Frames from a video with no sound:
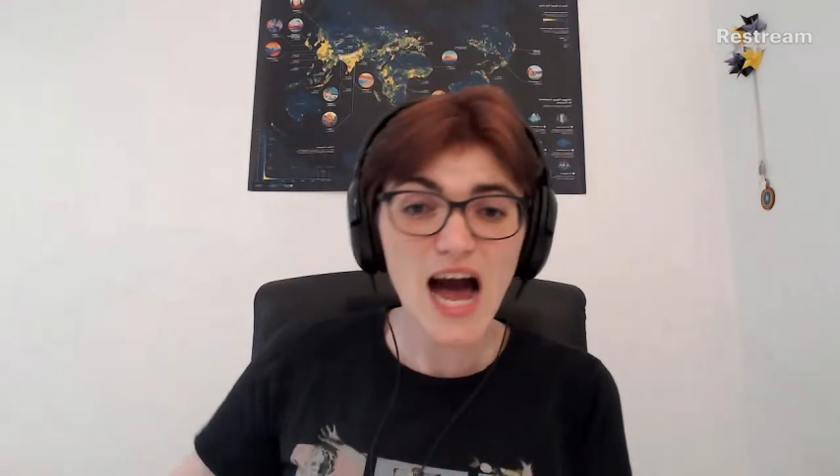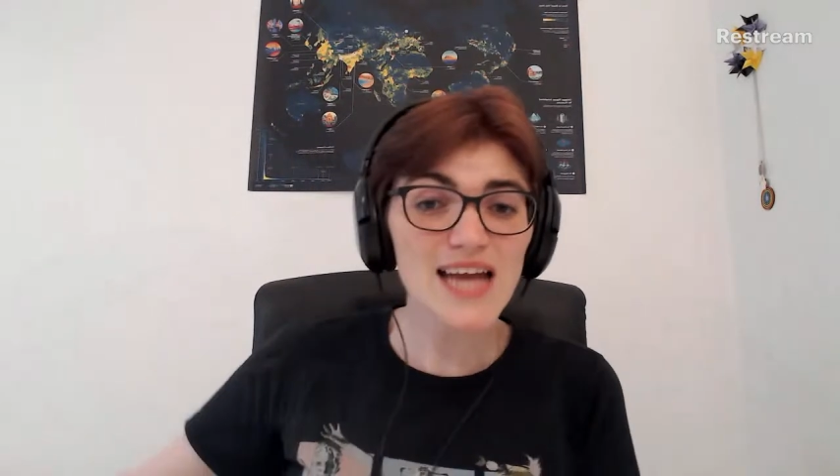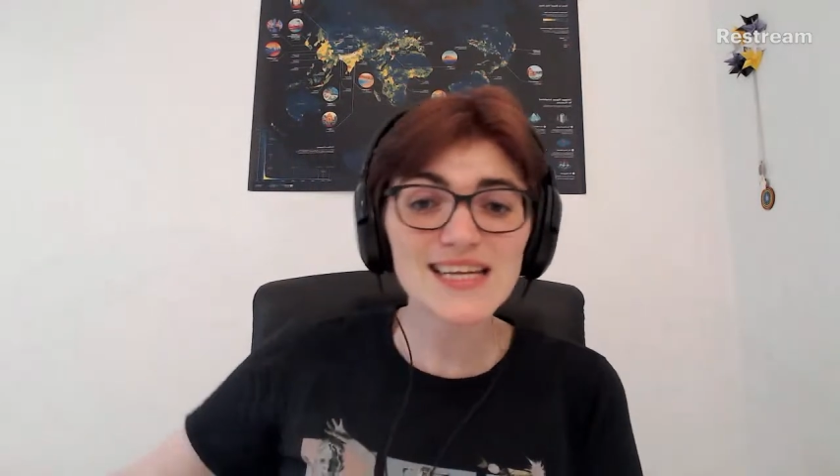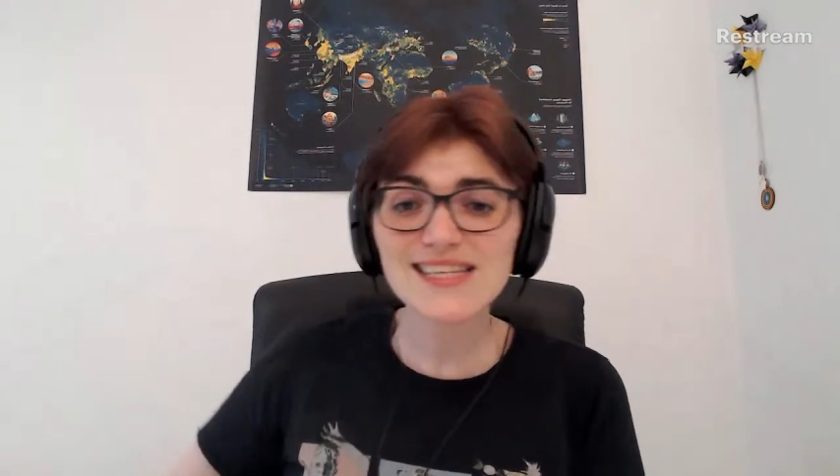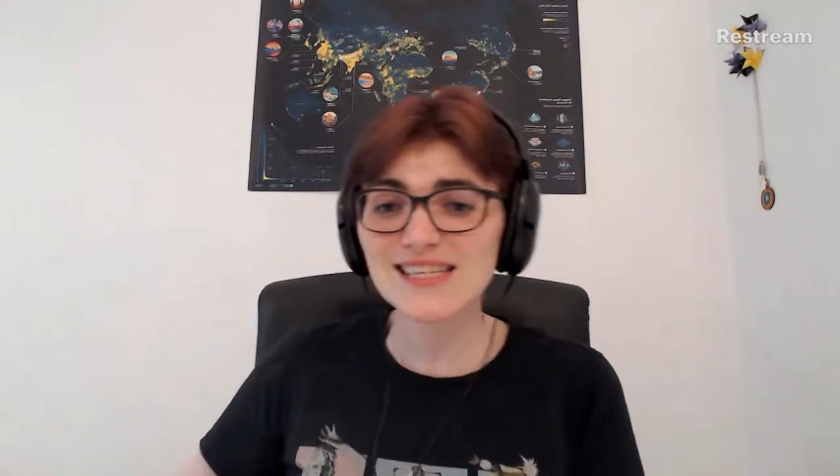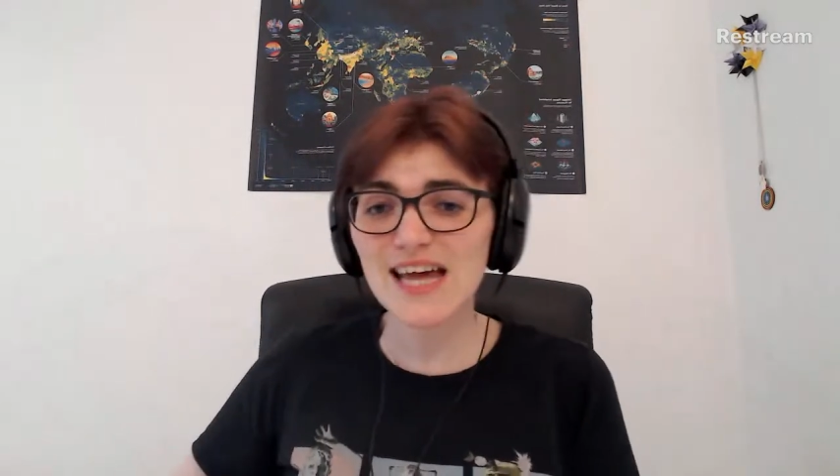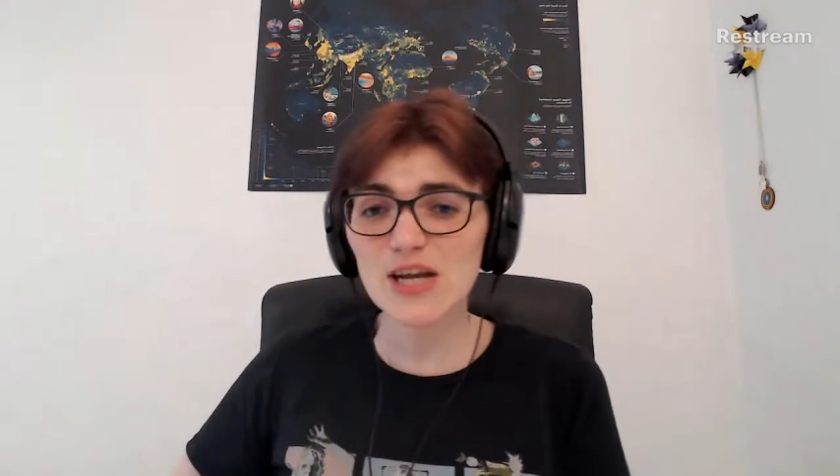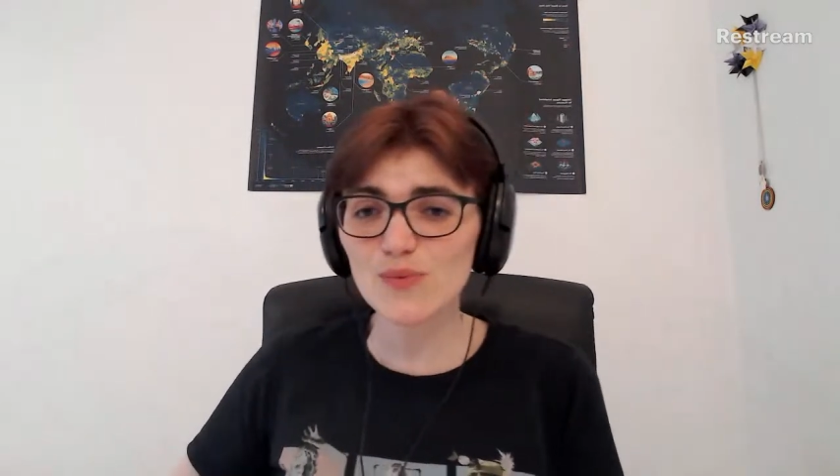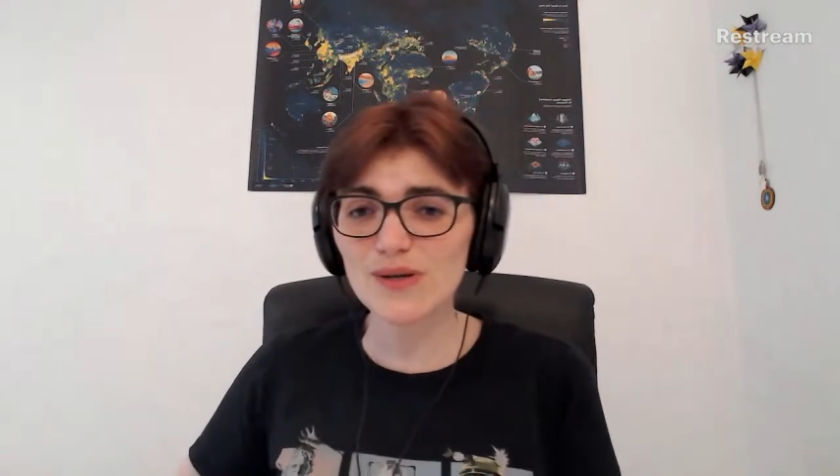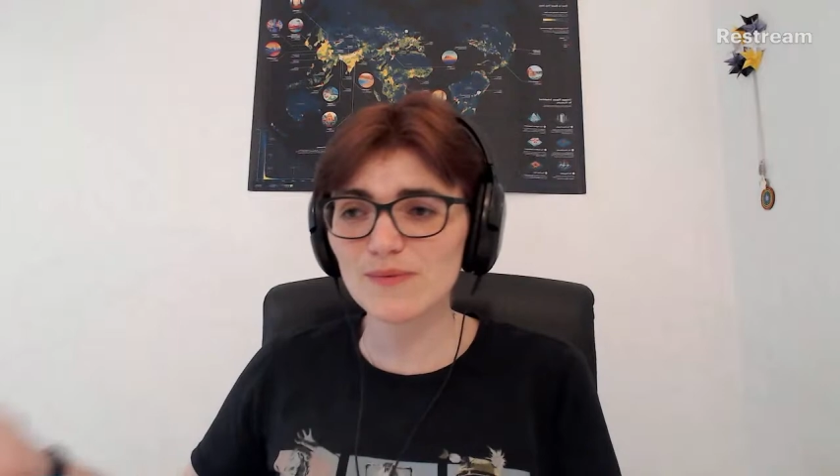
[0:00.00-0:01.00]
And
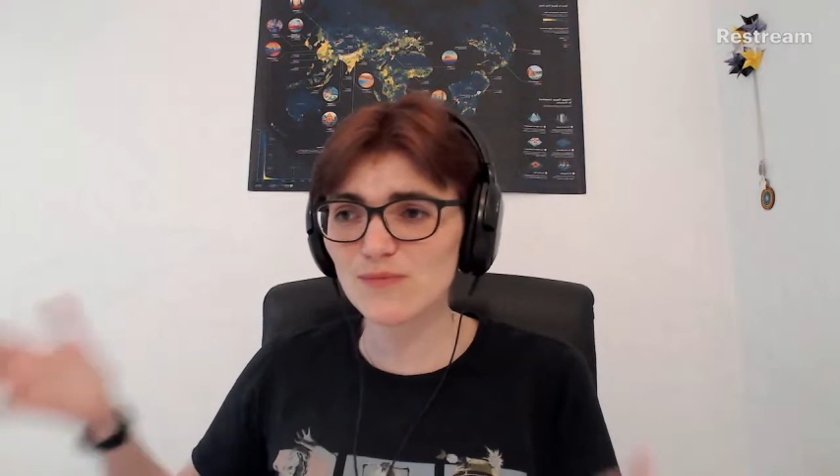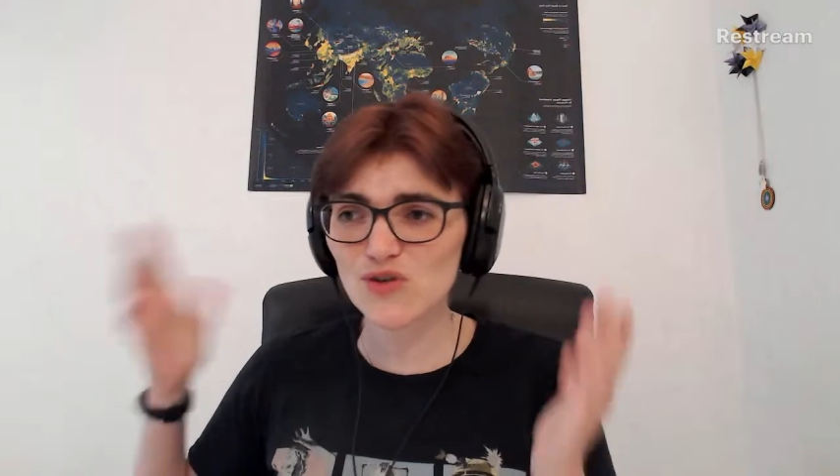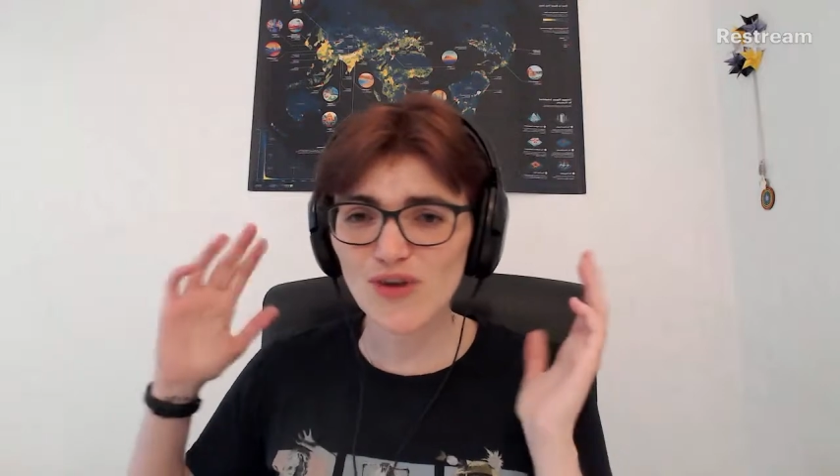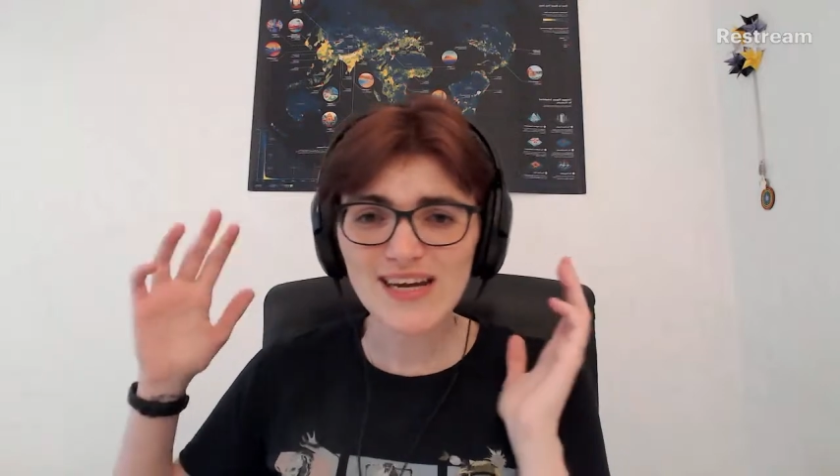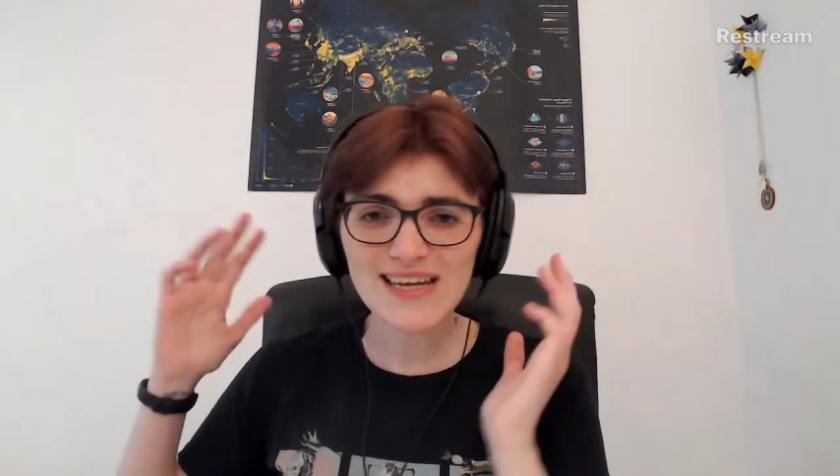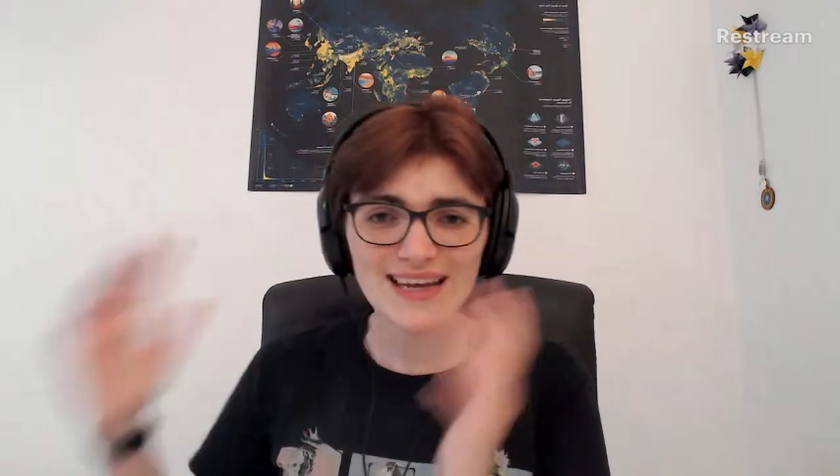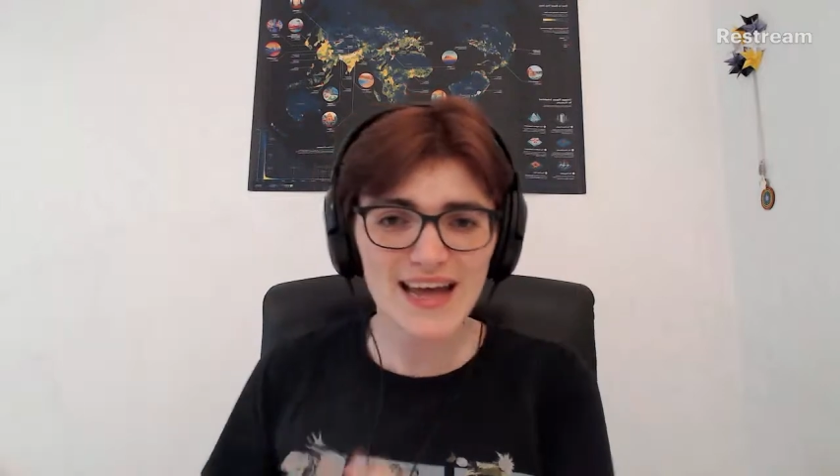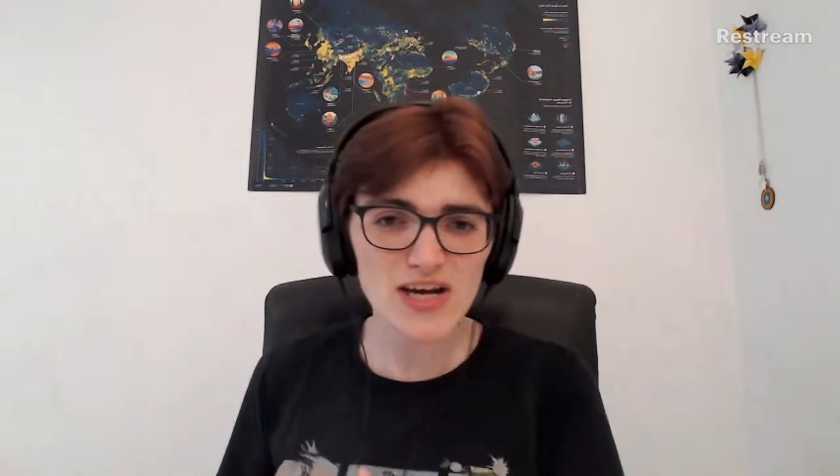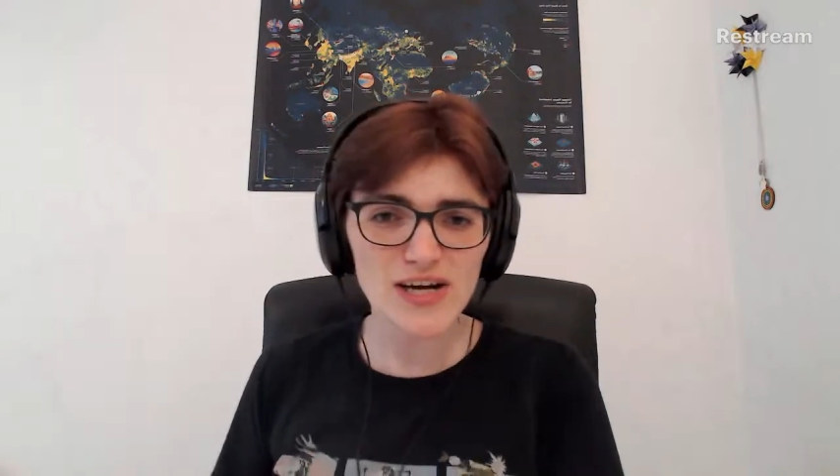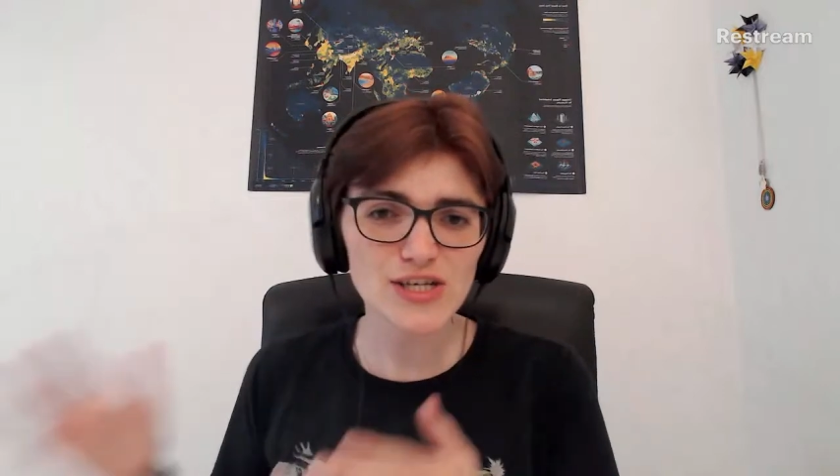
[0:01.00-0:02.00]
instead, we're training
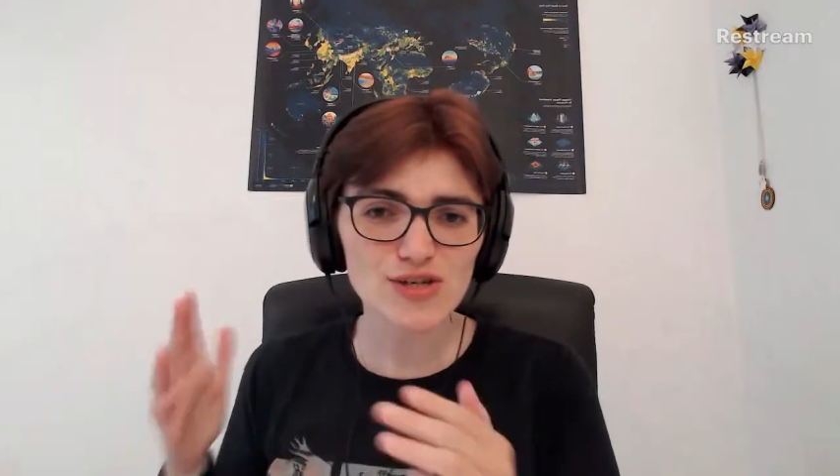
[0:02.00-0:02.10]
AI